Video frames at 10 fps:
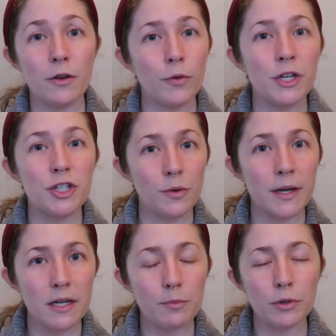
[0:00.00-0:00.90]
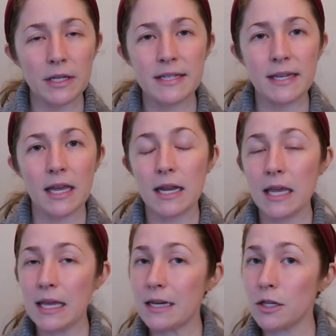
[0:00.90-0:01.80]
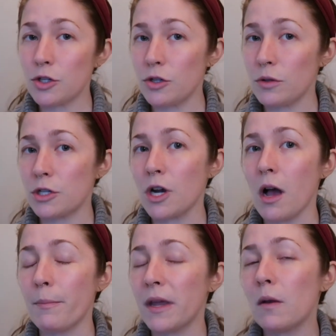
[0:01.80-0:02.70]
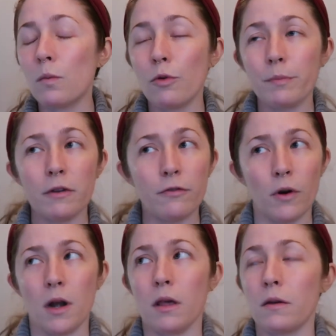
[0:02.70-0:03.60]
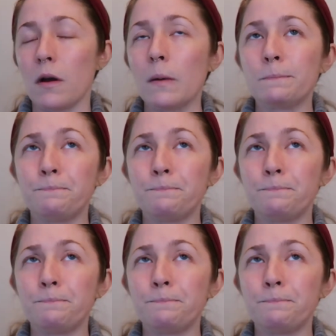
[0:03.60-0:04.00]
If we do end up releasing it into the shop, it won't be for another